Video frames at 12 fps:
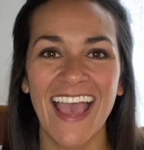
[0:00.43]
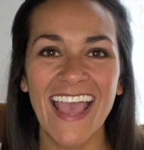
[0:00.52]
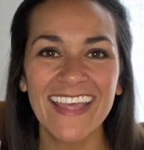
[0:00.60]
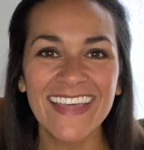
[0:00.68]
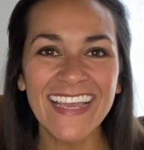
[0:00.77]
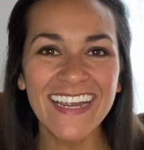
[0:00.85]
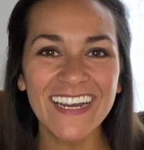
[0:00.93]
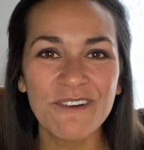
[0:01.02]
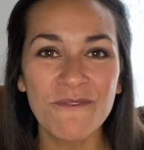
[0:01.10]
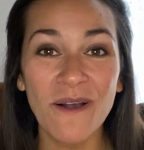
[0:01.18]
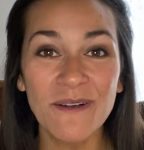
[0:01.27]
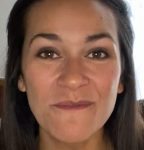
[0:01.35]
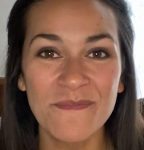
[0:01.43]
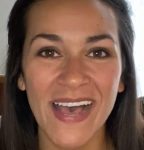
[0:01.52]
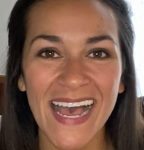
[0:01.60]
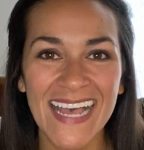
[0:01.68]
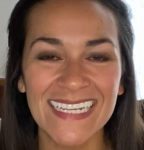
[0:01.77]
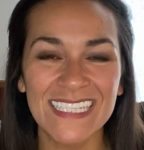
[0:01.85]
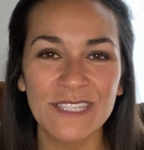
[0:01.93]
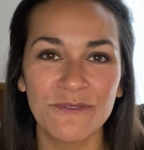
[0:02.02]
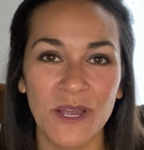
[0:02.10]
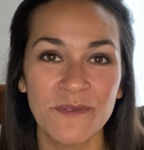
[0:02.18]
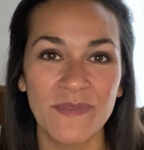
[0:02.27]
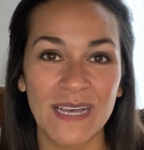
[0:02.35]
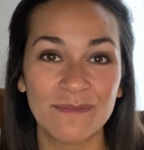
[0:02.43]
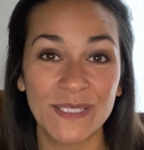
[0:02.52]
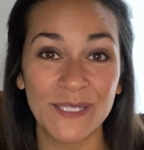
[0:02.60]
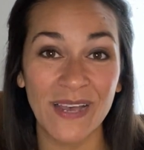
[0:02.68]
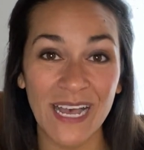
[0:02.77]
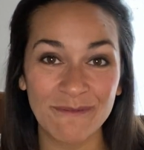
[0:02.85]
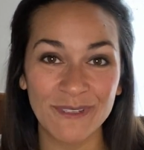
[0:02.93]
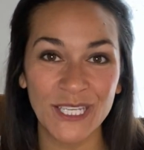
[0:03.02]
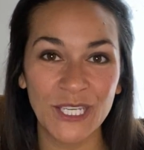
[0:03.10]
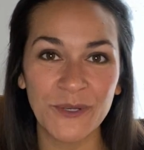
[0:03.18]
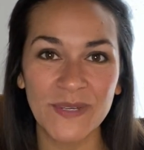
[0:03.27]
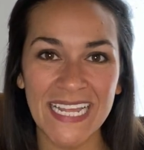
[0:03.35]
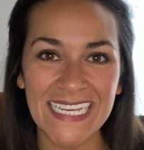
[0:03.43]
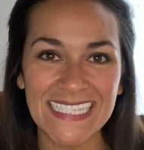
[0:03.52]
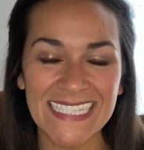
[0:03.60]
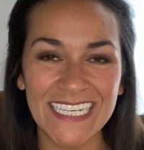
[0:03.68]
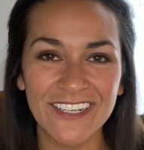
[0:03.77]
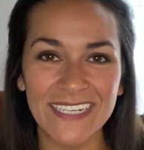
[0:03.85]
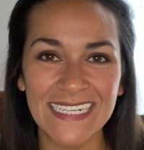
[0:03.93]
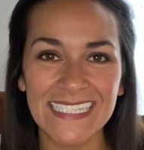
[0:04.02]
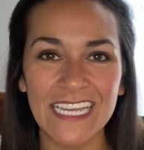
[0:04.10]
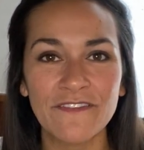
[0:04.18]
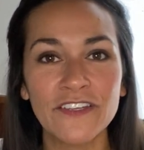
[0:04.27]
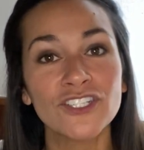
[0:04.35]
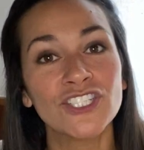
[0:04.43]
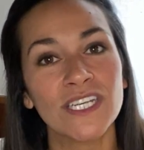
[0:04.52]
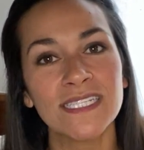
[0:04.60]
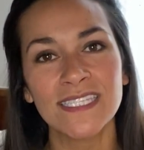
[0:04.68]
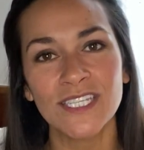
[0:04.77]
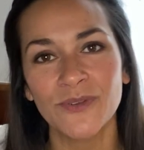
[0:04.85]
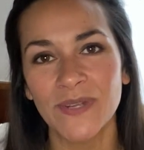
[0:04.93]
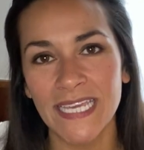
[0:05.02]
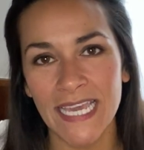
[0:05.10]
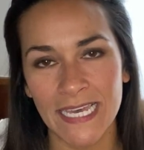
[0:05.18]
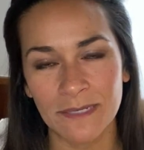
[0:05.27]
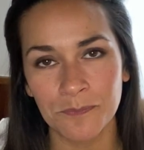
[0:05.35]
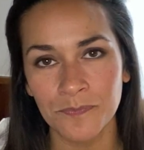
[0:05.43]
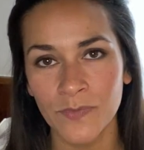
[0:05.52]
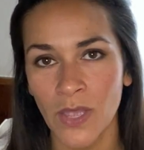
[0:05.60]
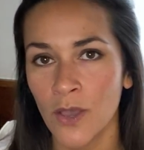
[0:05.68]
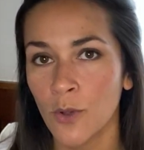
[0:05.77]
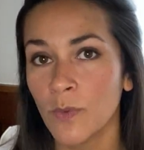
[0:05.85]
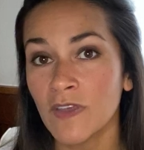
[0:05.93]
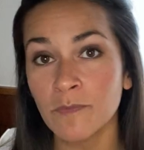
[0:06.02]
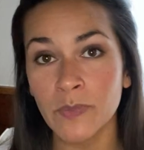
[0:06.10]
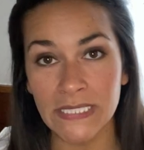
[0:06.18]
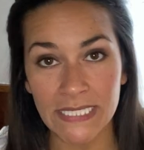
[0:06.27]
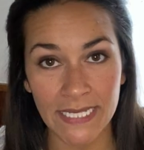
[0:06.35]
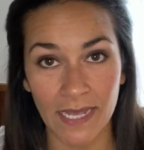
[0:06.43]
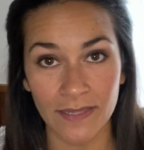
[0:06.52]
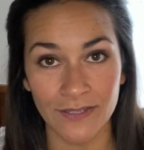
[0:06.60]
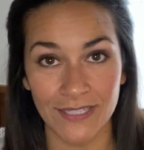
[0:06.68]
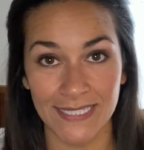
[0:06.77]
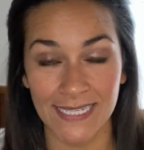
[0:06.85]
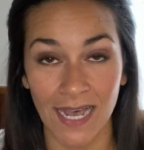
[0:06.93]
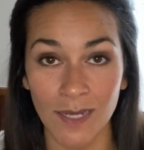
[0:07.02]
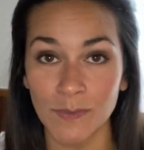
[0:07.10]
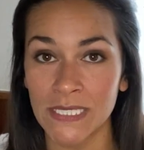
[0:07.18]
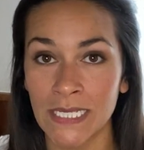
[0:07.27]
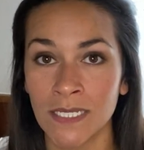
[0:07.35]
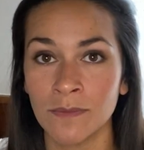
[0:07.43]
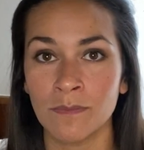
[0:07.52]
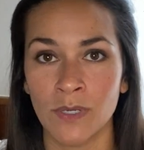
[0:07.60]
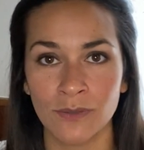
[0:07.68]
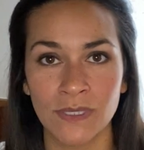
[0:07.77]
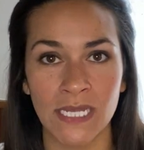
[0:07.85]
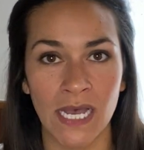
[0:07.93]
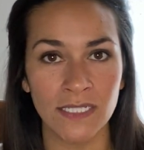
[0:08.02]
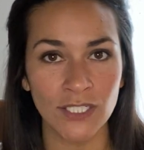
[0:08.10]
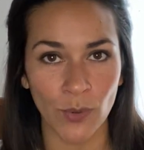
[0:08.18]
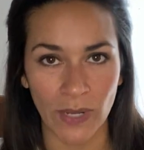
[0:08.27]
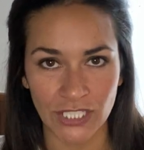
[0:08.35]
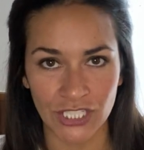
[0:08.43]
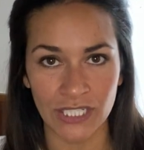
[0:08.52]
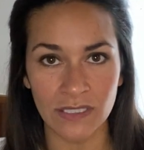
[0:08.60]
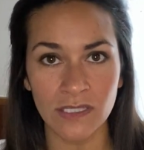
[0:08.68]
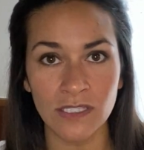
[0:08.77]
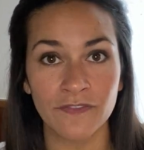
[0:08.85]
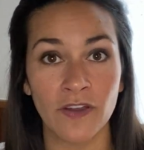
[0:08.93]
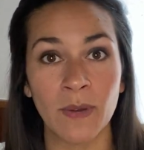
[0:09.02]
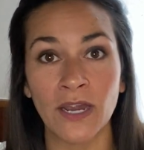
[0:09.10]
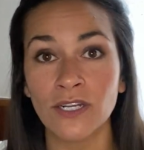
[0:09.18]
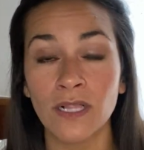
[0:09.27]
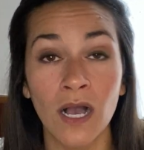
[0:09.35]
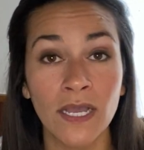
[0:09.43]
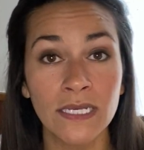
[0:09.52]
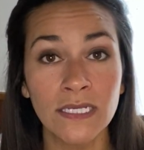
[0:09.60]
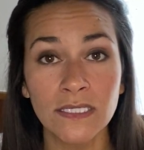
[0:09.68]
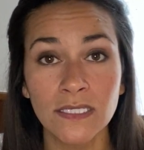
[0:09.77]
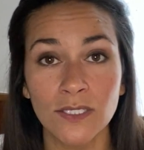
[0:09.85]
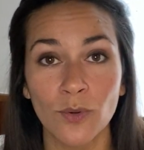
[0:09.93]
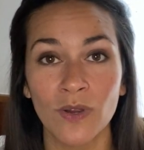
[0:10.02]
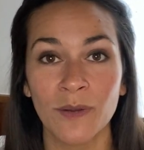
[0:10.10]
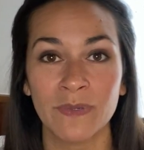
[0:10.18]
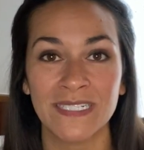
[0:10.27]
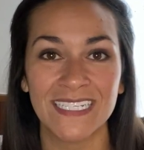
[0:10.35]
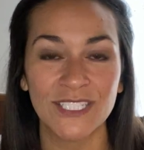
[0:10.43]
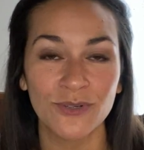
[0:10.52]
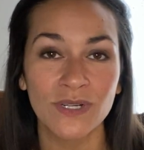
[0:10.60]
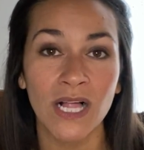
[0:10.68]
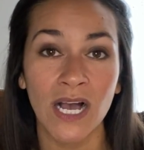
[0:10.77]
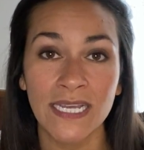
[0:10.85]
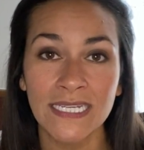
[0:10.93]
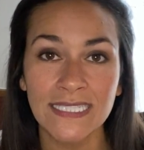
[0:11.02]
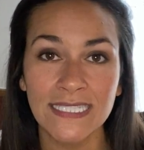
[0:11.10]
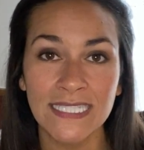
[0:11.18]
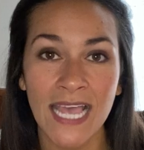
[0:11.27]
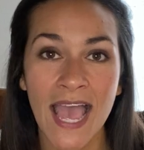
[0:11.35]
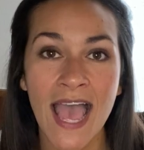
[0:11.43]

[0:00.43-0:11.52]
Hey there, welcome back to the Roadmap to App Q&A series. If you're just tuning in, we've put together the top 10 most asked questions from our clients or potential clients,